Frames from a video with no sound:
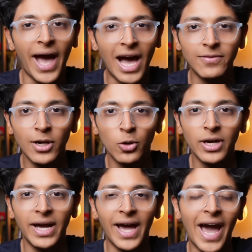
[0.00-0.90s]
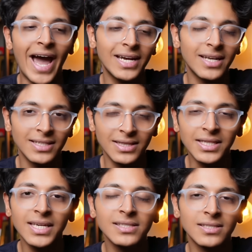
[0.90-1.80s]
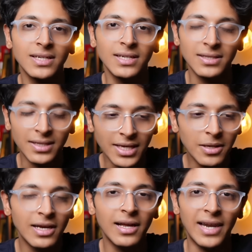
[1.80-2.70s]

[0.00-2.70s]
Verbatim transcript: have a look at these 3